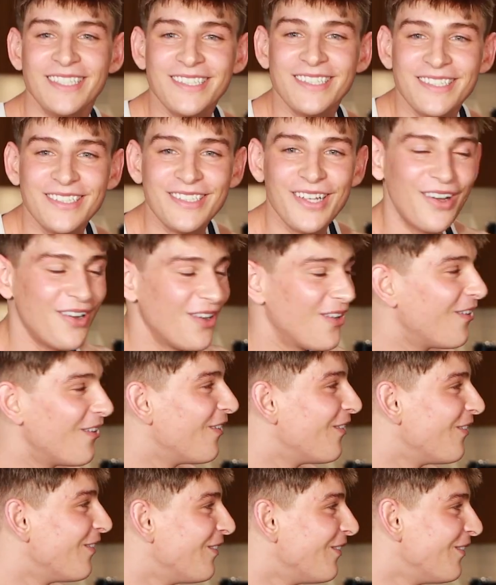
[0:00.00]

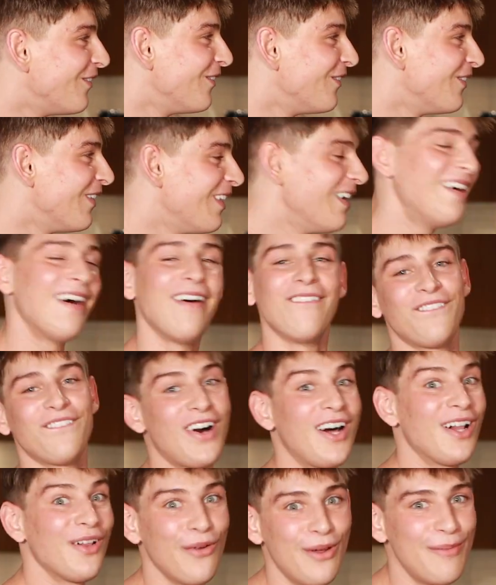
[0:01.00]
So I'm
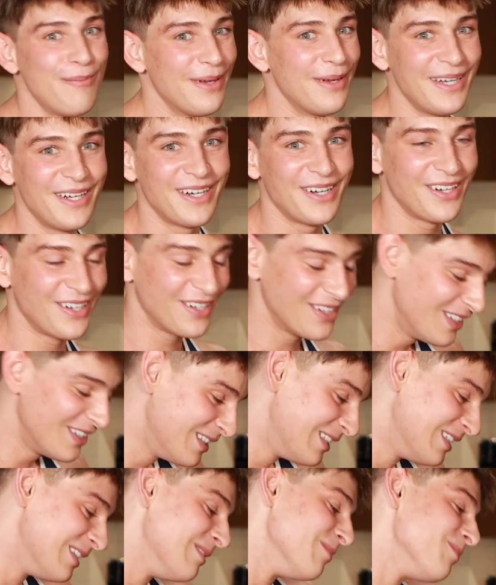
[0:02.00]
following Bill,
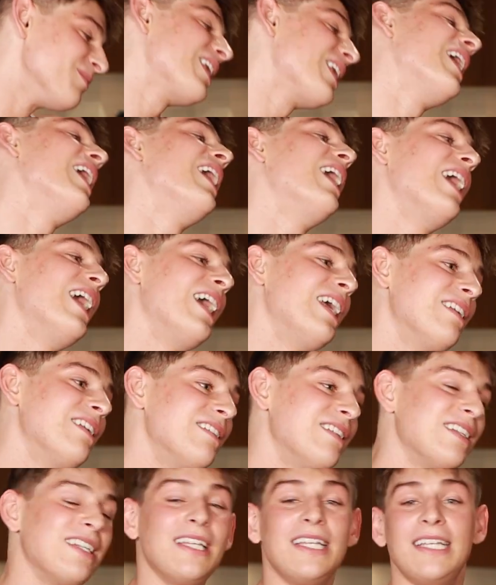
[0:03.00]

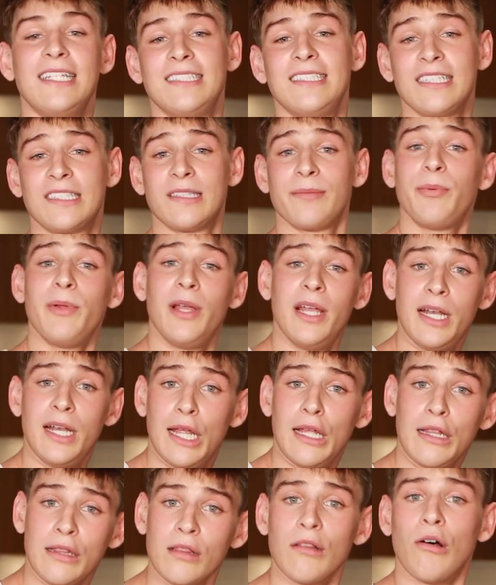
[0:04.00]
and he's
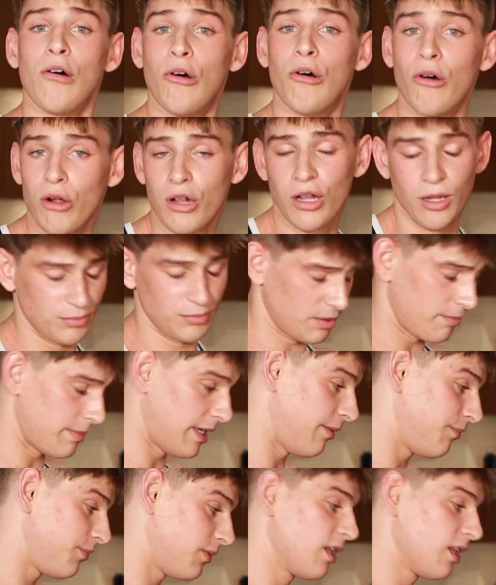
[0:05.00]
explaining the whole club to me.